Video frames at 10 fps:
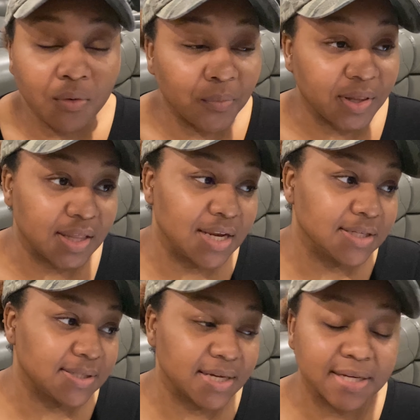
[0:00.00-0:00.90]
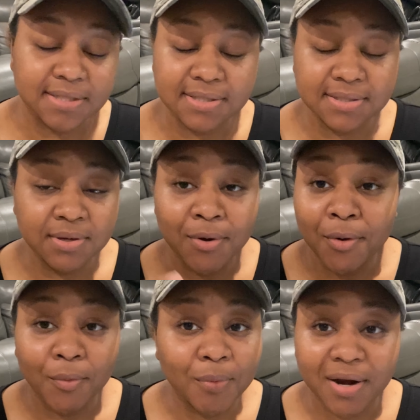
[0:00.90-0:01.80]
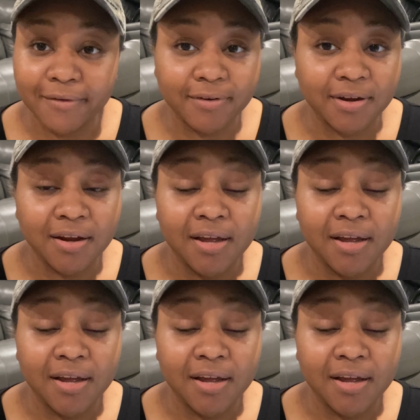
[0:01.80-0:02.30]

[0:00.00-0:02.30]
whether they say it's whatever,